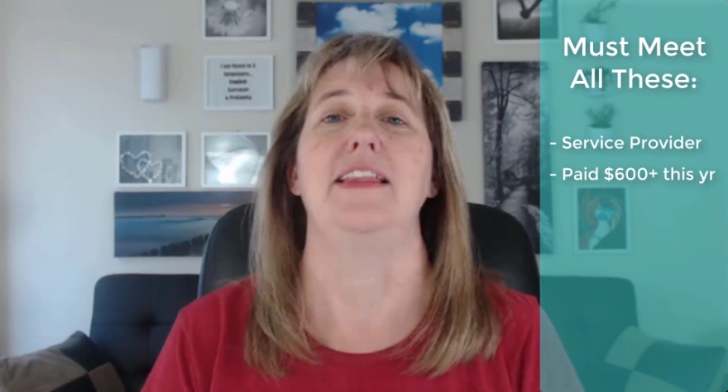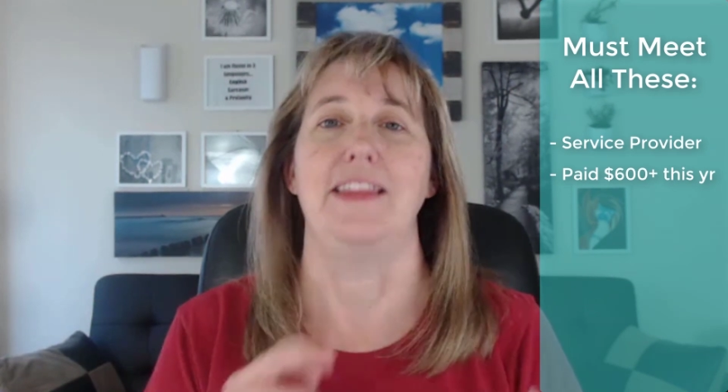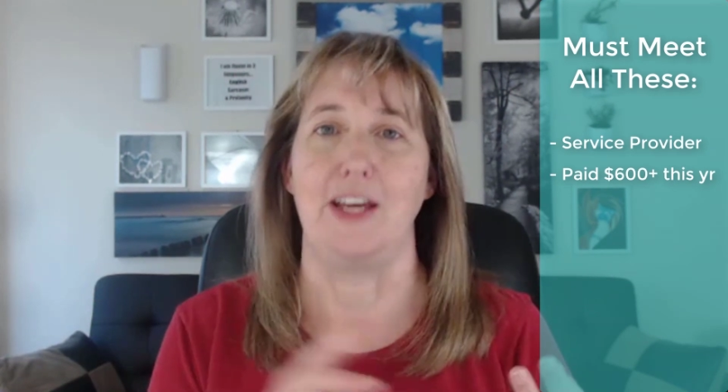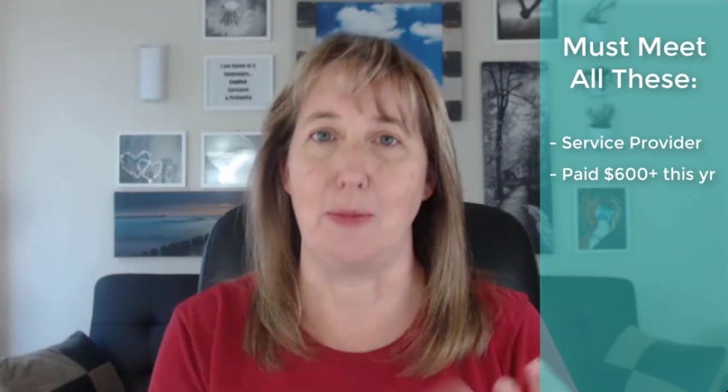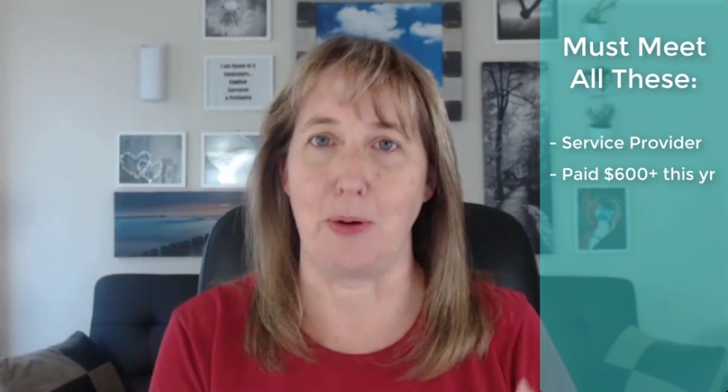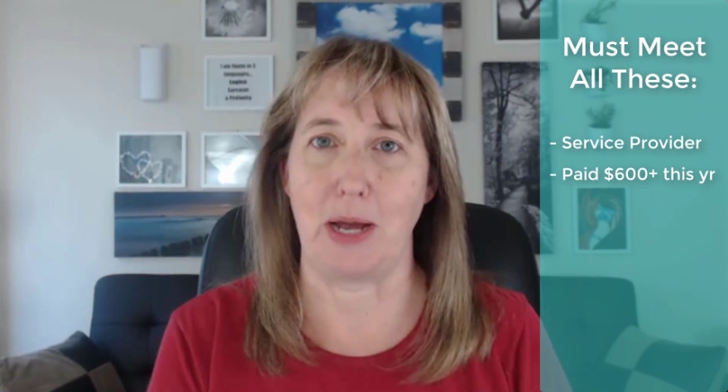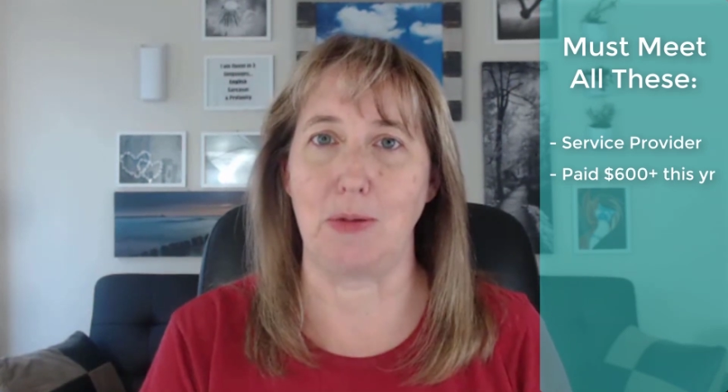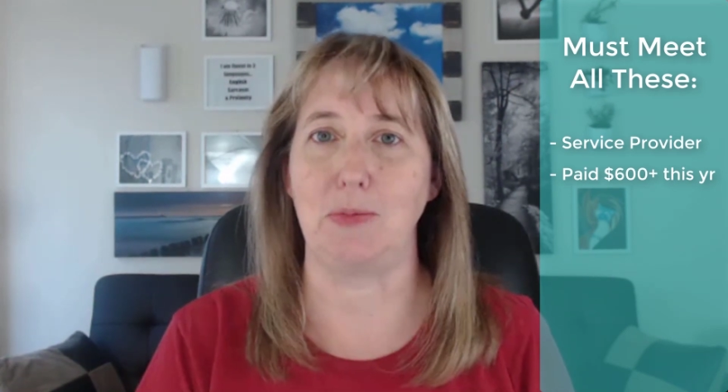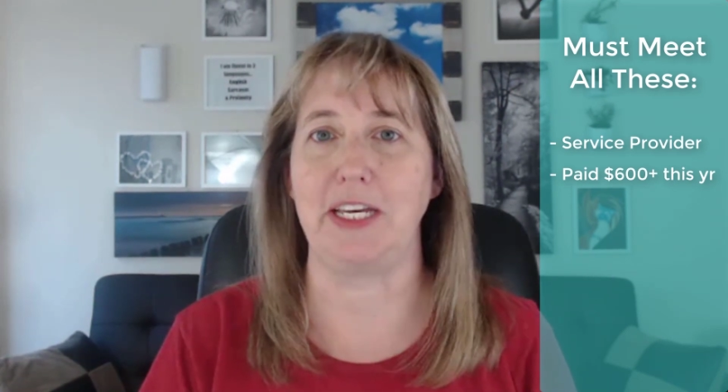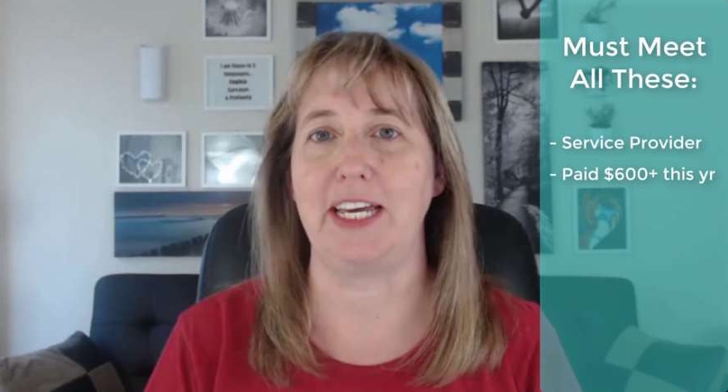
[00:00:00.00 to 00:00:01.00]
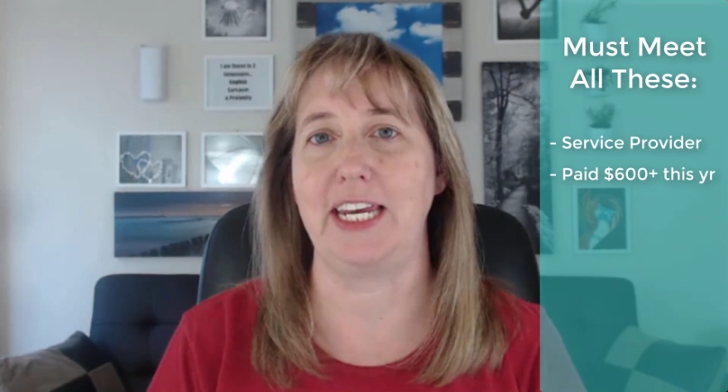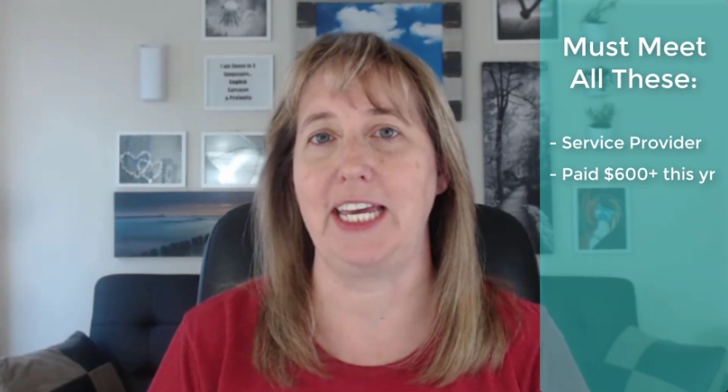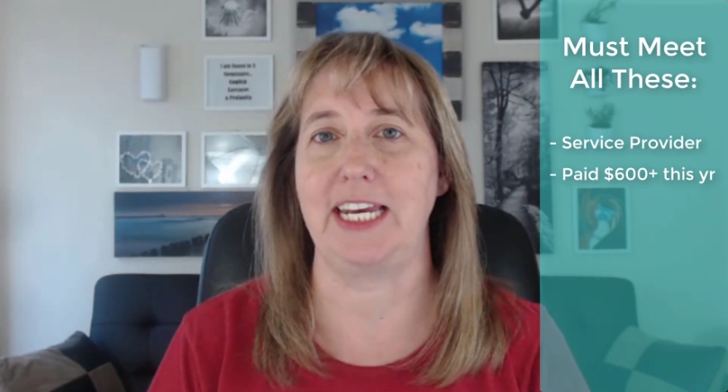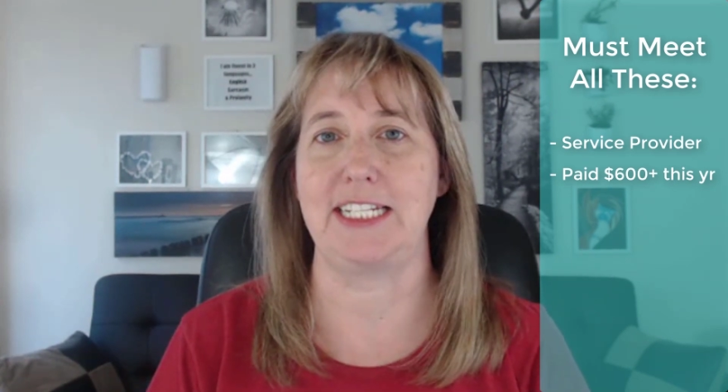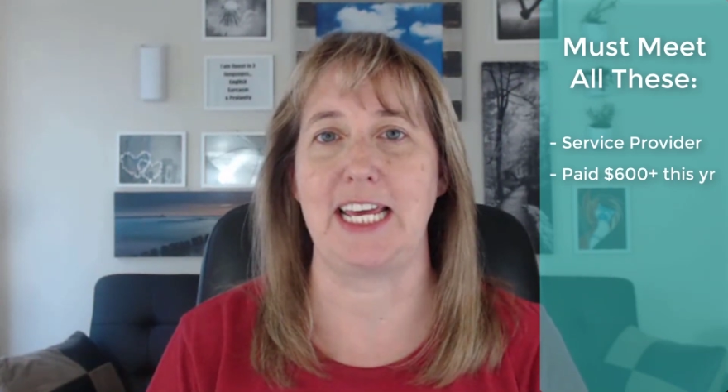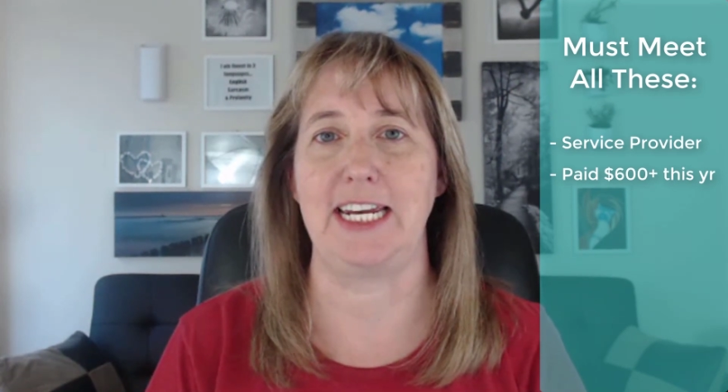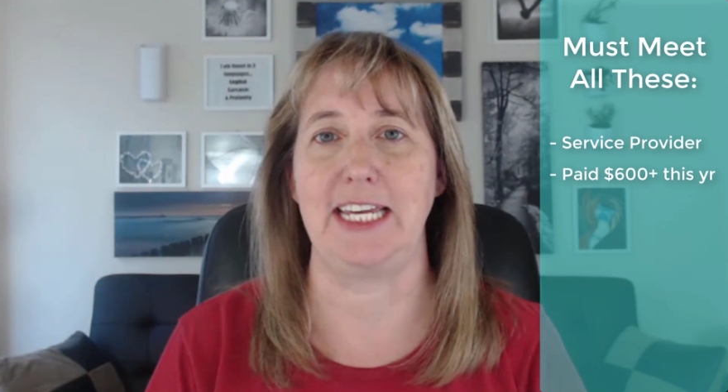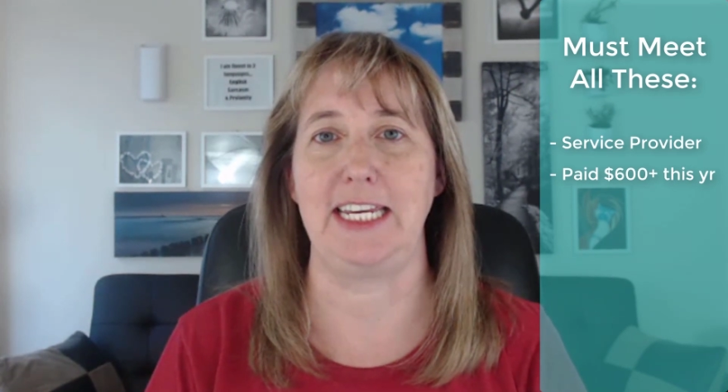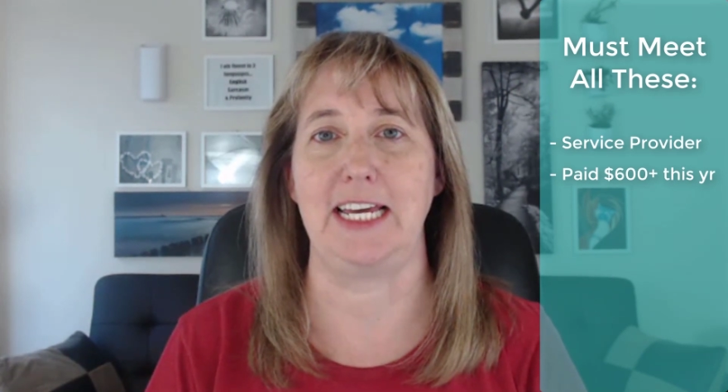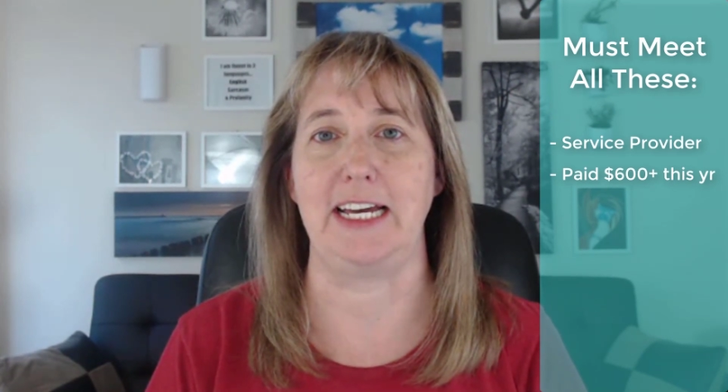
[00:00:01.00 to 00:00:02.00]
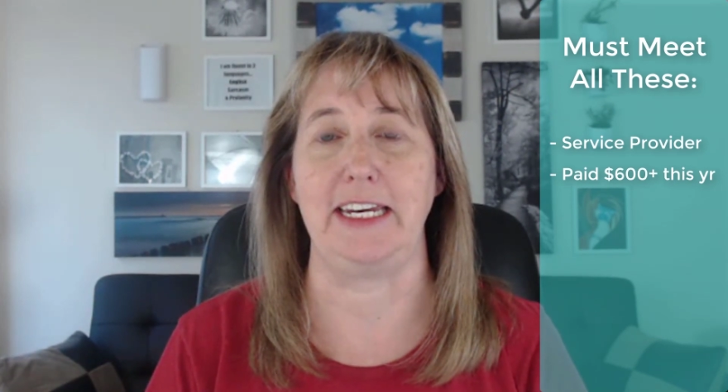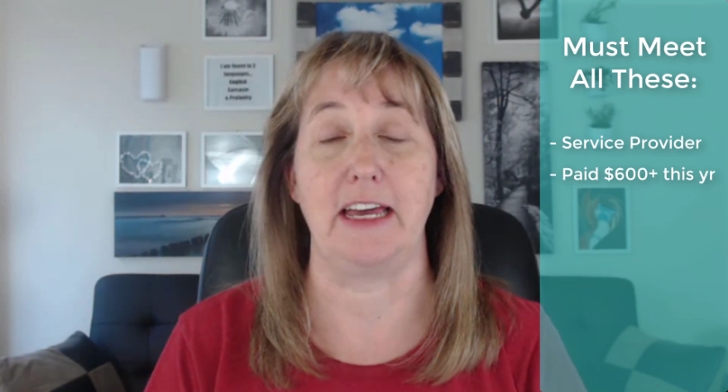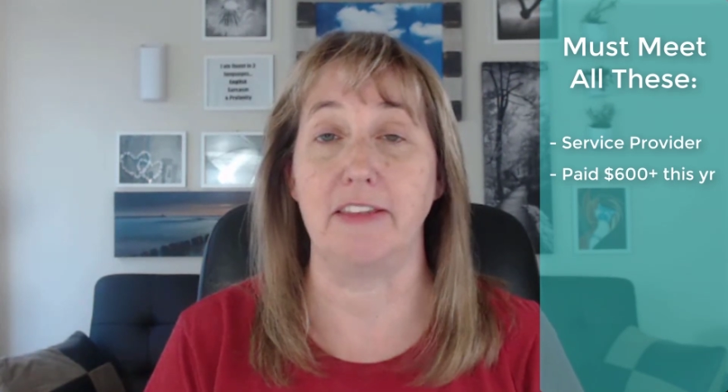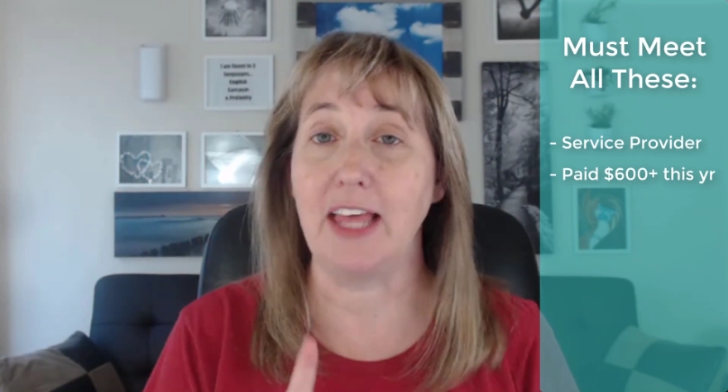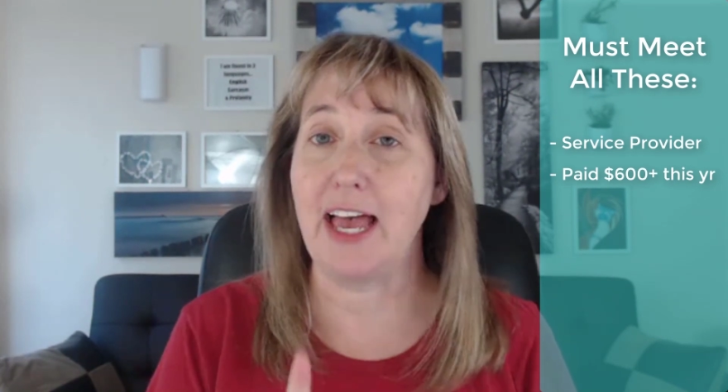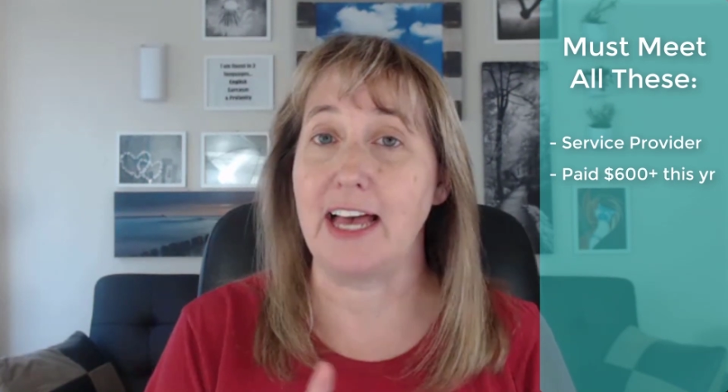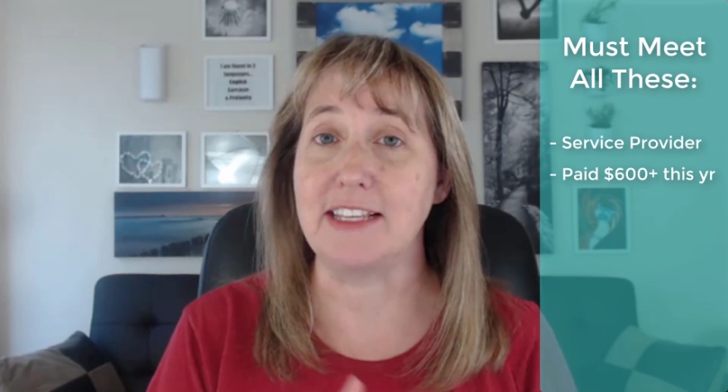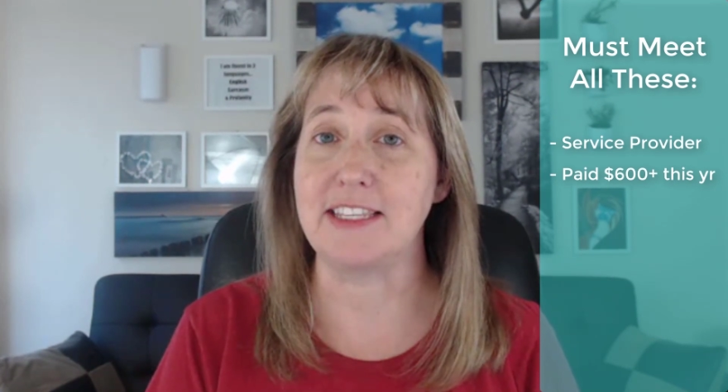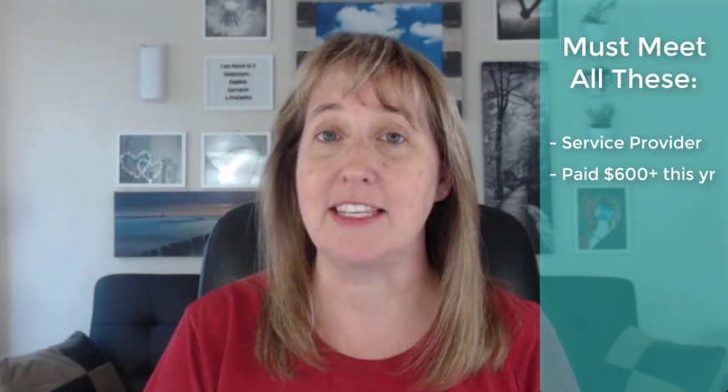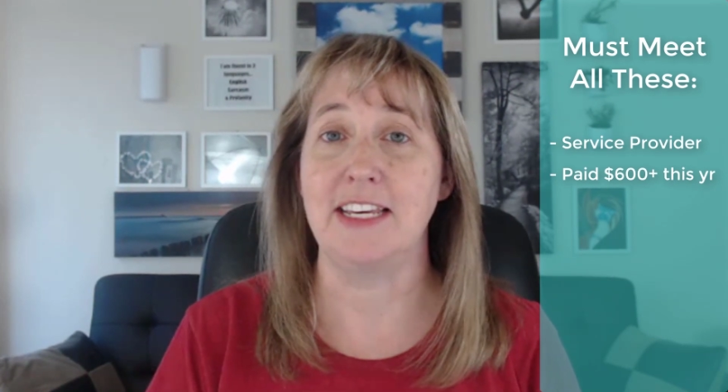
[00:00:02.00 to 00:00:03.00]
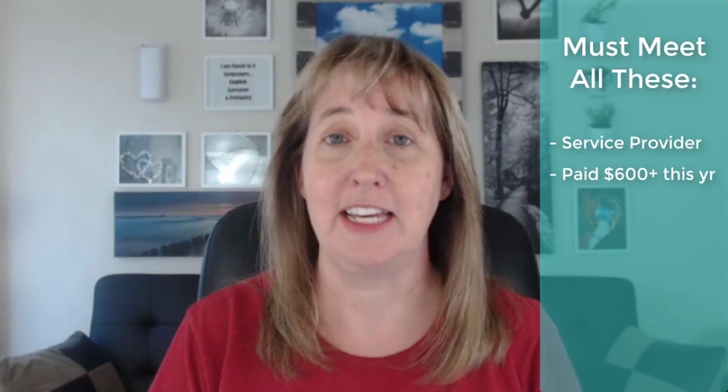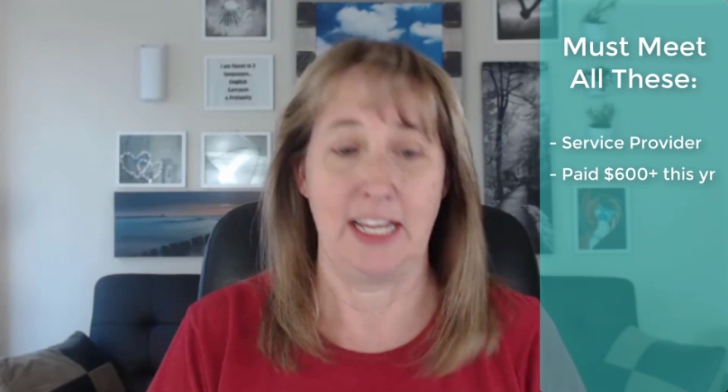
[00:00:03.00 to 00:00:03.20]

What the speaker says: They're probably going to get a 1099 unless,